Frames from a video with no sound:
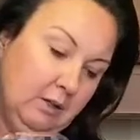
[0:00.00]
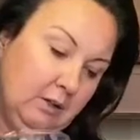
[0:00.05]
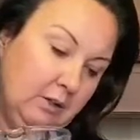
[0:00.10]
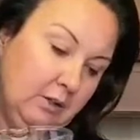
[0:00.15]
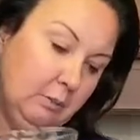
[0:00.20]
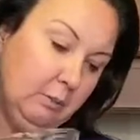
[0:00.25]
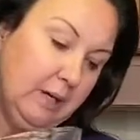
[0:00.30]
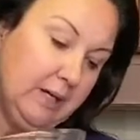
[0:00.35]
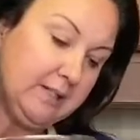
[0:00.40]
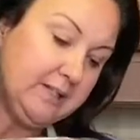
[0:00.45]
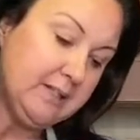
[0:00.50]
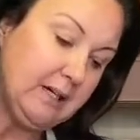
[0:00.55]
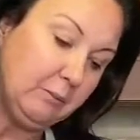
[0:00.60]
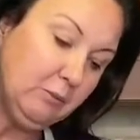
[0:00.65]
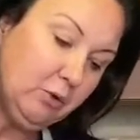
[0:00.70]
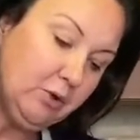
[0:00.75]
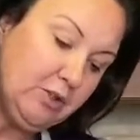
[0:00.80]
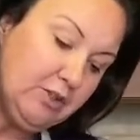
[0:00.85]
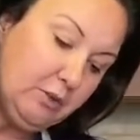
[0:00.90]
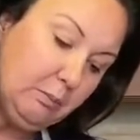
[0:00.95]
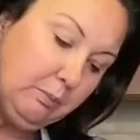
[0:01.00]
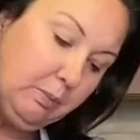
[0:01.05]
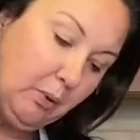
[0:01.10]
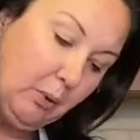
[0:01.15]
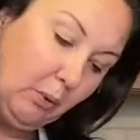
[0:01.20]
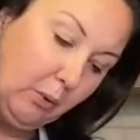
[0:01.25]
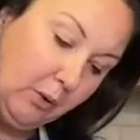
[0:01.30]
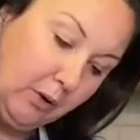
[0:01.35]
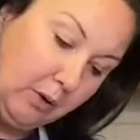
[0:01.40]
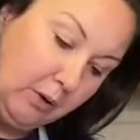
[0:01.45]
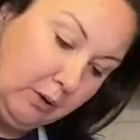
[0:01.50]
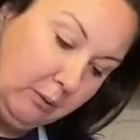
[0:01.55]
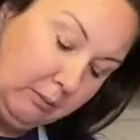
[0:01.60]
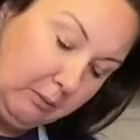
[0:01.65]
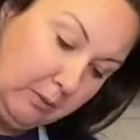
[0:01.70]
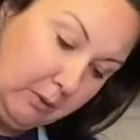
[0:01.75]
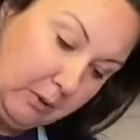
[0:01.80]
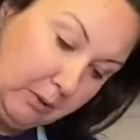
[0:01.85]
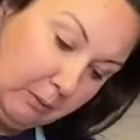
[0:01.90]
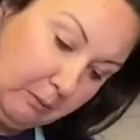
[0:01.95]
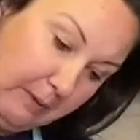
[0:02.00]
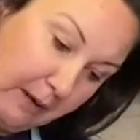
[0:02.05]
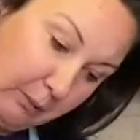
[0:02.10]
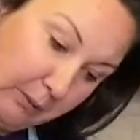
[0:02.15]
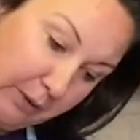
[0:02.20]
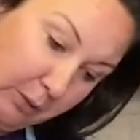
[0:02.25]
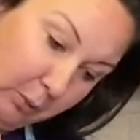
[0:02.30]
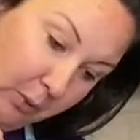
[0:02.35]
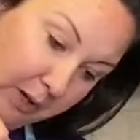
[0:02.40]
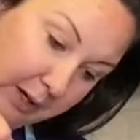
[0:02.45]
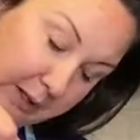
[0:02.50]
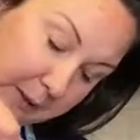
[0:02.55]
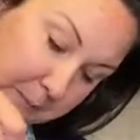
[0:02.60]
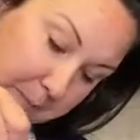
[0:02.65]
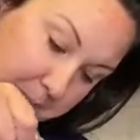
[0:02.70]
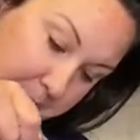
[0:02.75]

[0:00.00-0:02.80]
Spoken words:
But so I'm going to pour my red wine